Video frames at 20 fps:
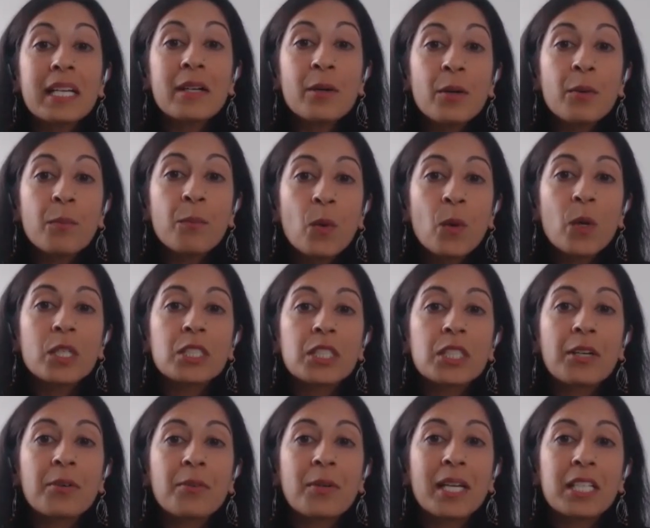or more
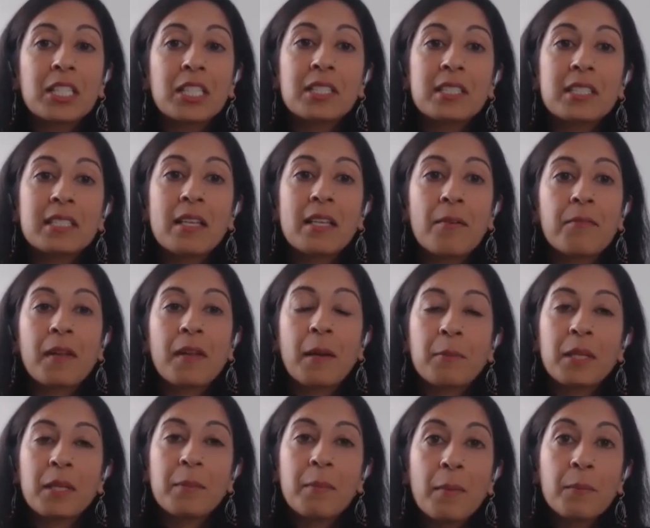generations of
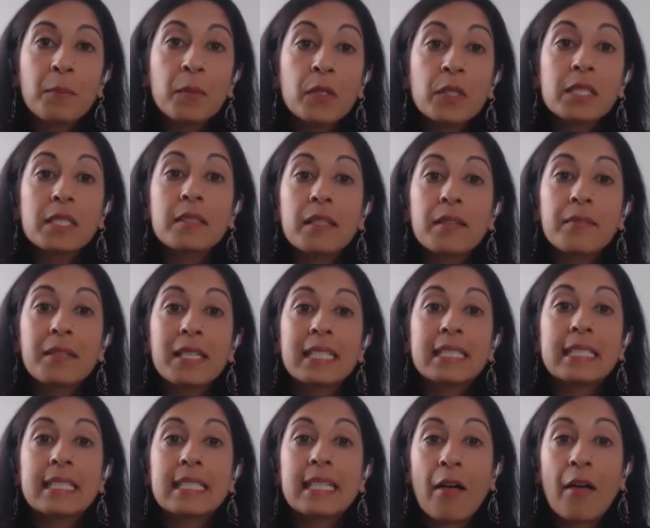family members
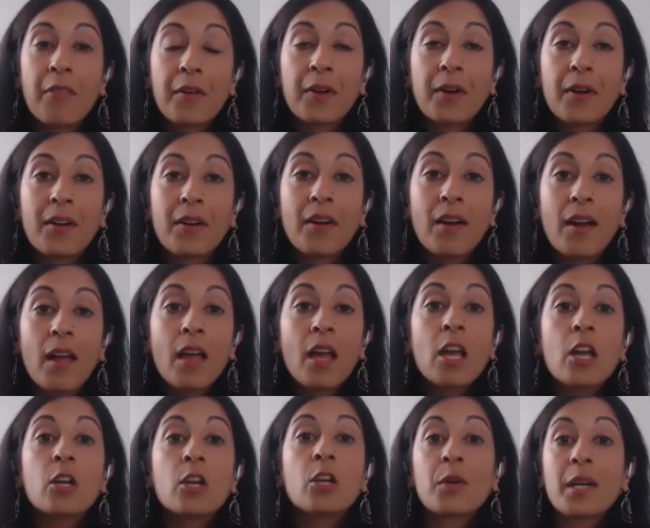living together:
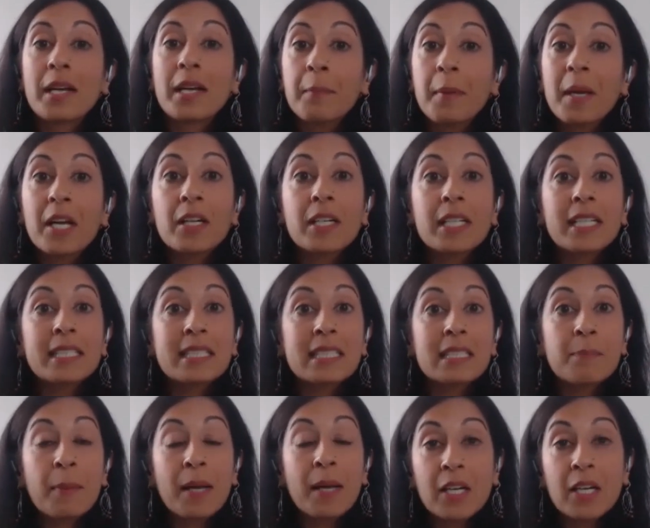
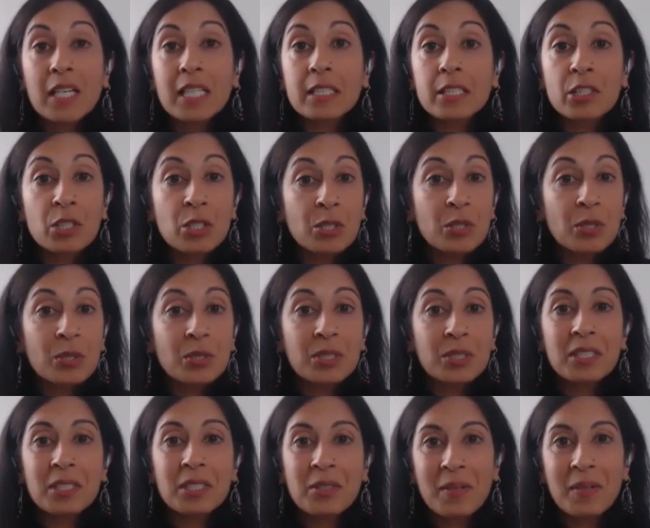grandparents, parents,
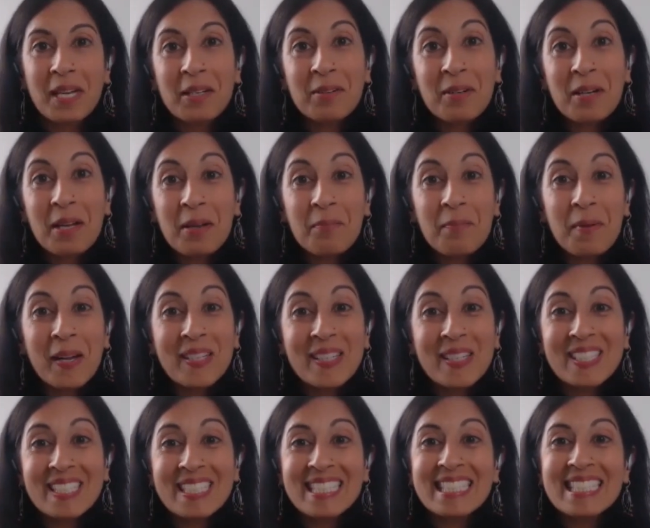children,
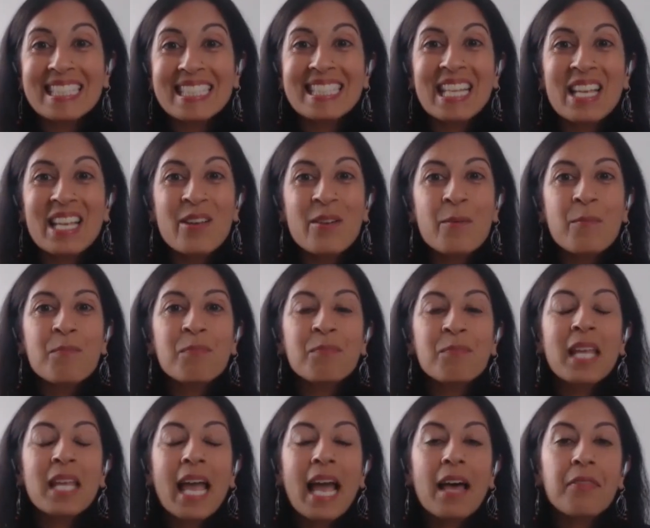great-grandparents.
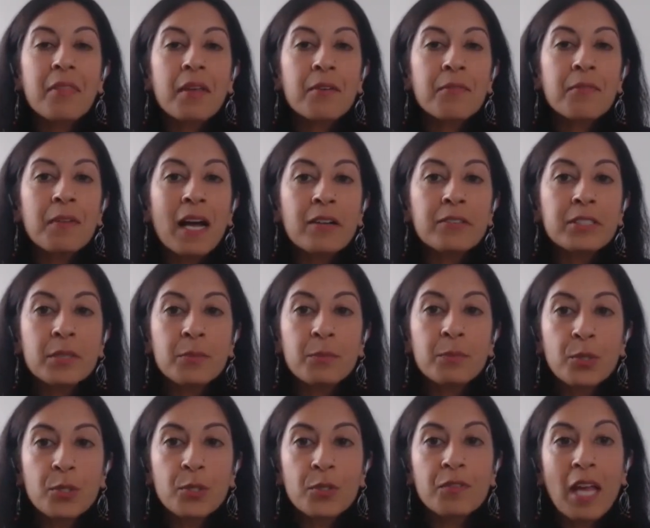And they found
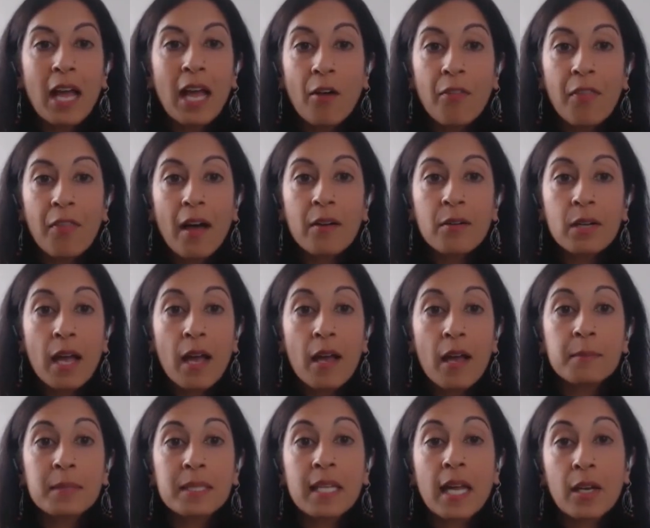improved health
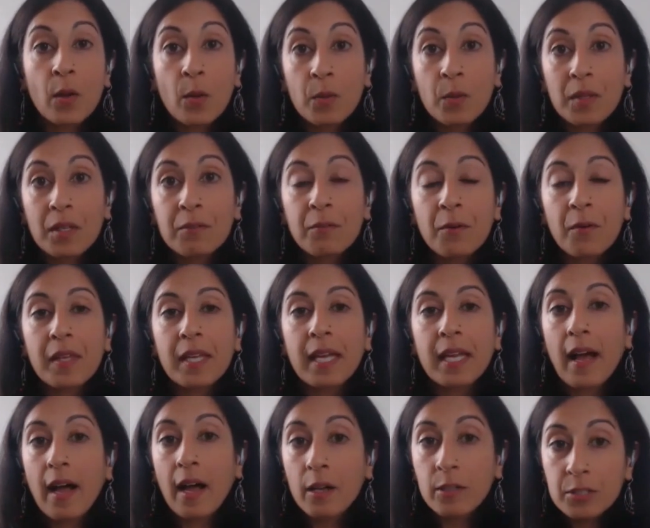outcomes not only for the
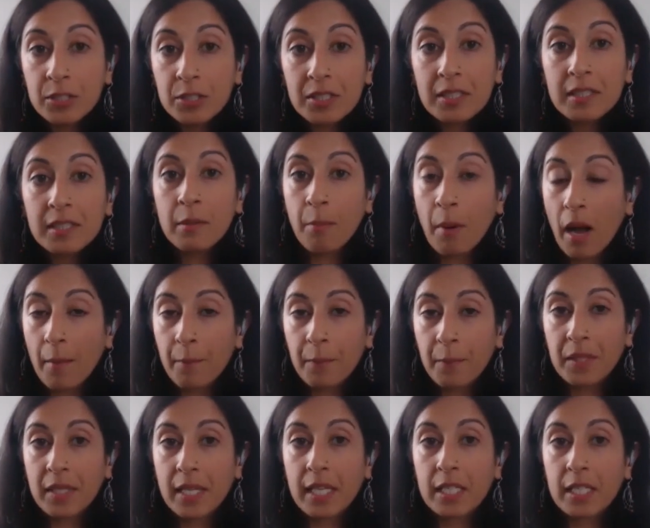elderly
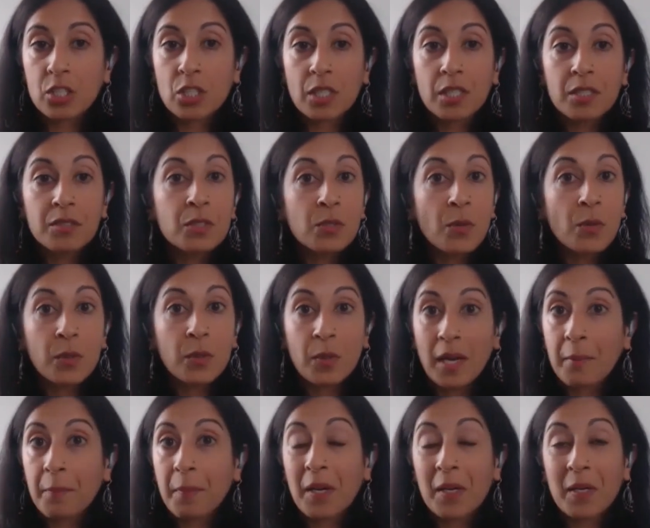population, so the
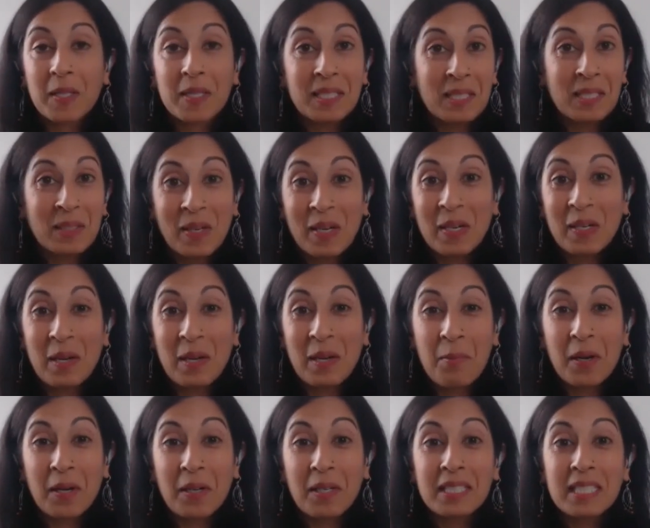grandparents and
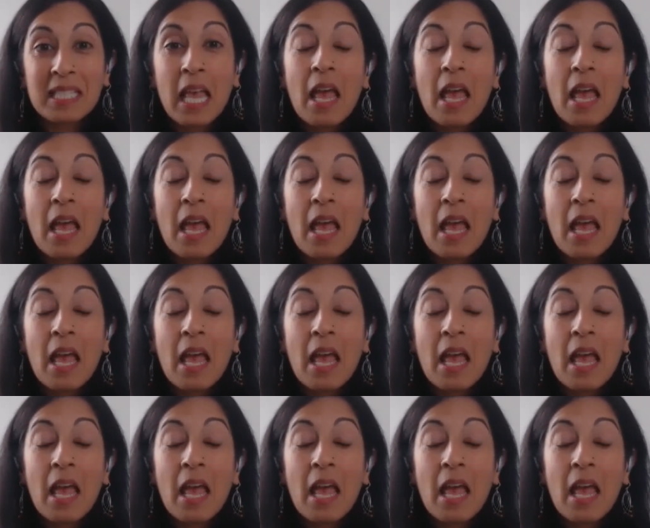great-grandparents,